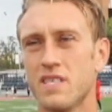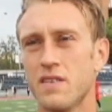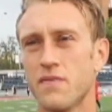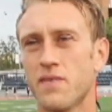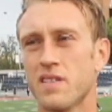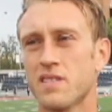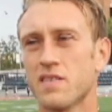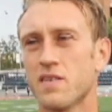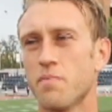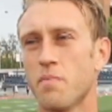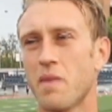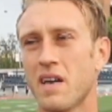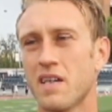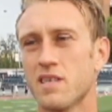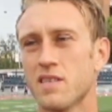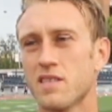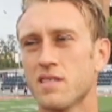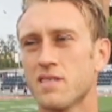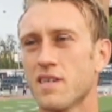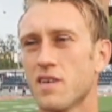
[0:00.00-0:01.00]

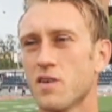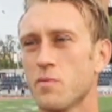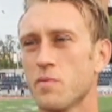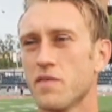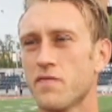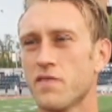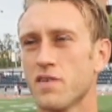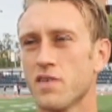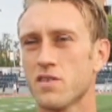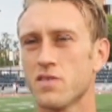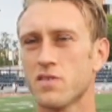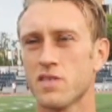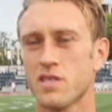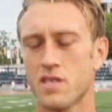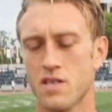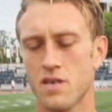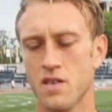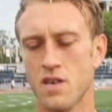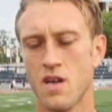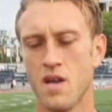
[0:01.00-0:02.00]
defensive-minded center midfielders in
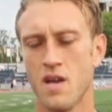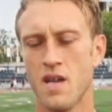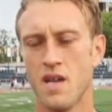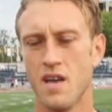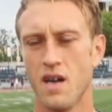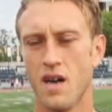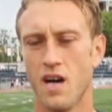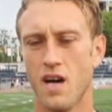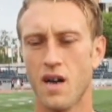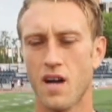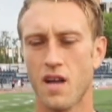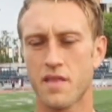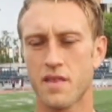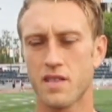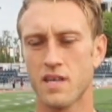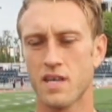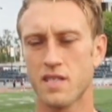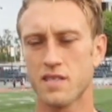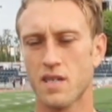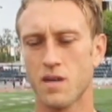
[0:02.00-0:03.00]
there. Uh, I think
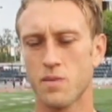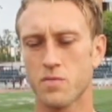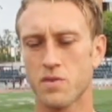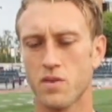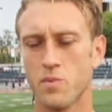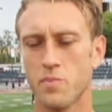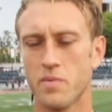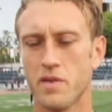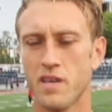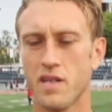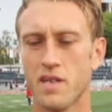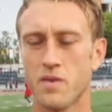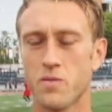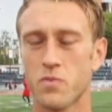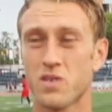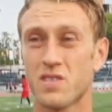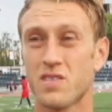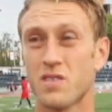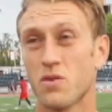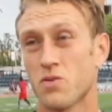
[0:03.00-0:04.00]
that's helped a little bit, and we're
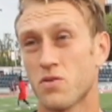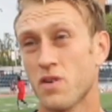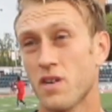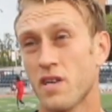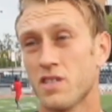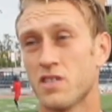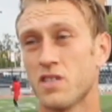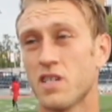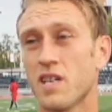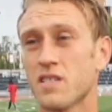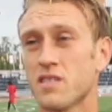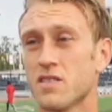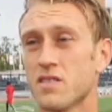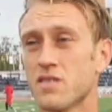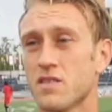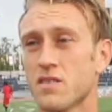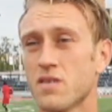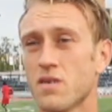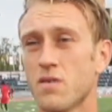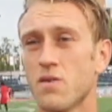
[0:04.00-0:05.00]
still creating chances.
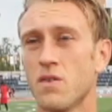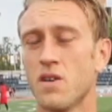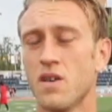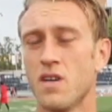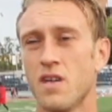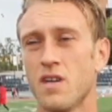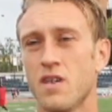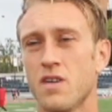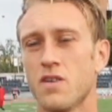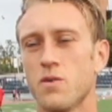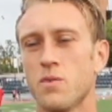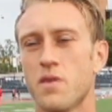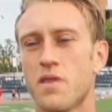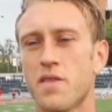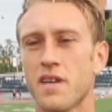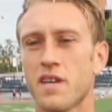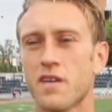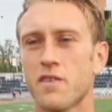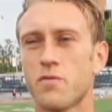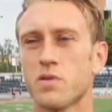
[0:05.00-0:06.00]
So. You would
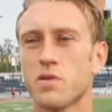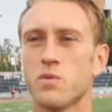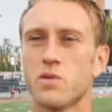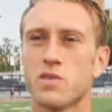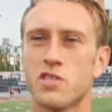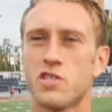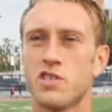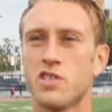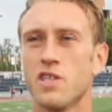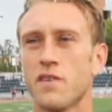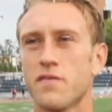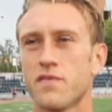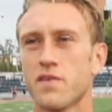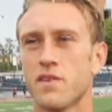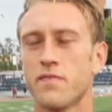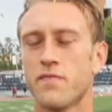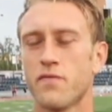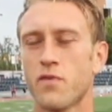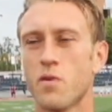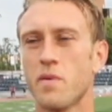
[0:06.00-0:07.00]
think if, with the shift
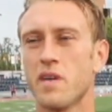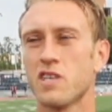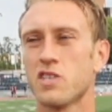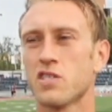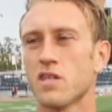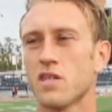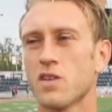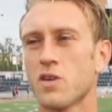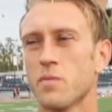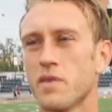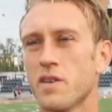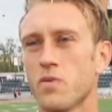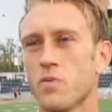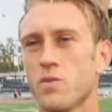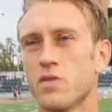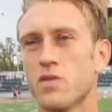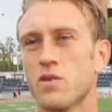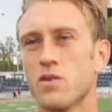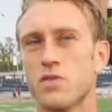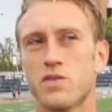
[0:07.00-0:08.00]
of formation a little bit,
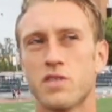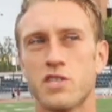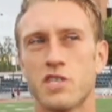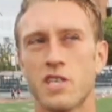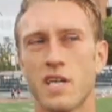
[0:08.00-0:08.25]
we'd lose the